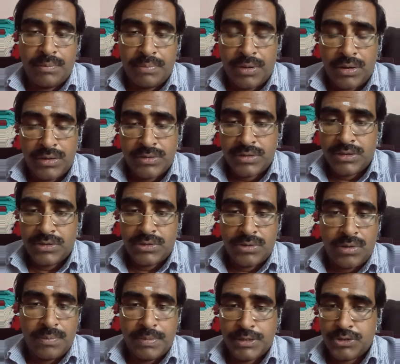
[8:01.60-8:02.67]
policies,
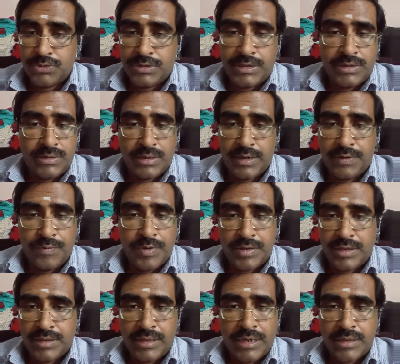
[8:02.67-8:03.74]
opportunities, and
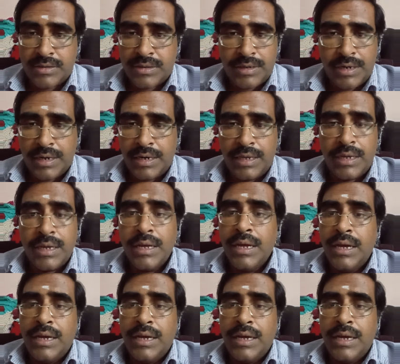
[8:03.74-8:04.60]
everything. That is a really